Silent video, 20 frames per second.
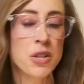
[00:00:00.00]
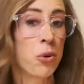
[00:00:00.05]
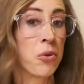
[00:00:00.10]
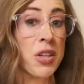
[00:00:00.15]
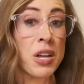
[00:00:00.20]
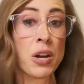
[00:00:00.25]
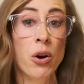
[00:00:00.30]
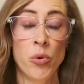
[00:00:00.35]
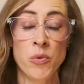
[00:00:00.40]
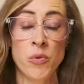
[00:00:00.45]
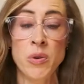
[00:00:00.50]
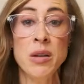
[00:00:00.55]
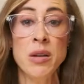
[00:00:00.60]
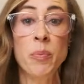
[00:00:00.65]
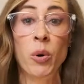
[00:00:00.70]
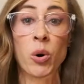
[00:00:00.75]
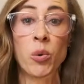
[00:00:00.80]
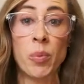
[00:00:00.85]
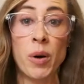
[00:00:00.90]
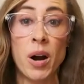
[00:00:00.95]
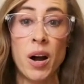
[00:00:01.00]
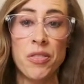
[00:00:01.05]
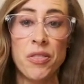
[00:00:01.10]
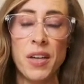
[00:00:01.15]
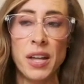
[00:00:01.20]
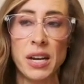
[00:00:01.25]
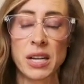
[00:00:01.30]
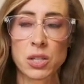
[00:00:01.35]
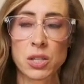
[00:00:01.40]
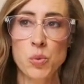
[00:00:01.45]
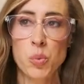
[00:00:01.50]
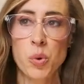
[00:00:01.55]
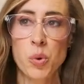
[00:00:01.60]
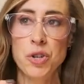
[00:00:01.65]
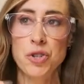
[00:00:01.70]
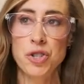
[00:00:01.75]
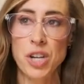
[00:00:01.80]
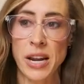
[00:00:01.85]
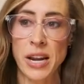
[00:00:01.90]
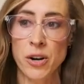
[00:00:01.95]
They're the only bone broth that is
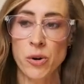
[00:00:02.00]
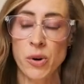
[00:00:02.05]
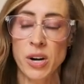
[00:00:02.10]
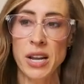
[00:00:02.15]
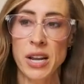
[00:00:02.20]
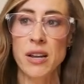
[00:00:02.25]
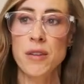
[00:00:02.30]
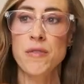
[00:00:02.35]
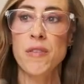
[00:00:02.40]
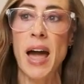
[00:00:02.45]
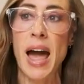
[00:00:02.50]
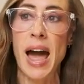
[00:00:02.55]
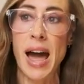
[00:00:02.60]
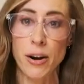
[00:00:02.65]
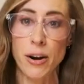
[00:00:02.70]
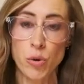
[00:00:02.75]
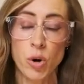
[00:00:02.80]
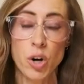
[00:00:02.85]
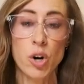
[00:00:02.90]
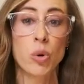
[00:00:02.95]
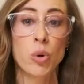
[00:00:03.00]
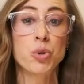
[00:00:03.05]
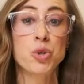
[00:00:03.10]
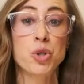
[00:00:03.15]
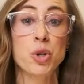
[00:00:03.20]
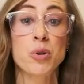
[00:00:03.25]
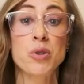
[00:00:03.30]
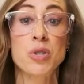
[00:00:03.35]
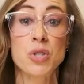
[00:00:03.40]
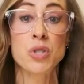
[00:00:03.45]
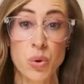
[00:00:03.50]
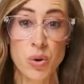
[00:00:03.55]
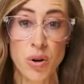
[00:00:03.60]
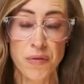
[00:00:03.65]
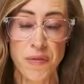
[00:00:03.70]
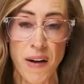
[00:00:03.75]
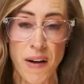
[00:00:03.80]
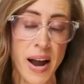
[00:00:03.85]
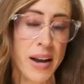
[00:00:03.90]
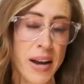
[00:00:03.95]
regenerative agriculture
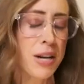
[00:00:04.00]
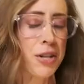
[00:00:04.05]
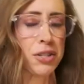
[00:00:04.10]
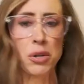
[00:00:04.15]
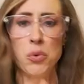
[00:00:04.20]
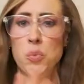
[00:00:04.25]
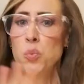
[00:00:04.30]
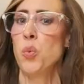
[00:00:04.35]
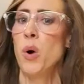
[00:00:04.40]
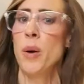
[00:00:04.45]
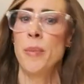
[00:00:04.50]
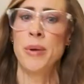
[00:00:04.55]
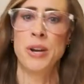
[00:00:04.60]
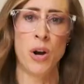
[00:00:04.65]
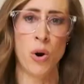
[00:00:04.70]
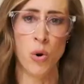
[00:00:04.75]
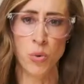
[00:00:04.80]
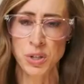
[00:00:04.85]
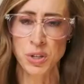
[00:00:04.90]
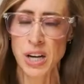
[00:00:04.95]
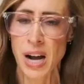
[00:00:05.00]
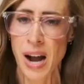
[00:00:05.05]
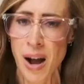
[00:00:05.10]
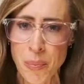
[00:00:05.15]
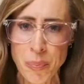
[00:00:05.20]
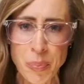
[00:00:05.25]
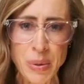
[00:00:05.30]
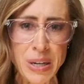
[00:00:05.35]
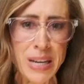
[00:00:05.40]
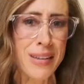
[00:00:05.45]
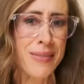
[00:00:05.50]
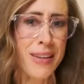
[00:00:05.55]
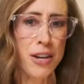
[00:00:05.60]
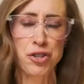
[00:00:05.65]
certified. It's a women owned company.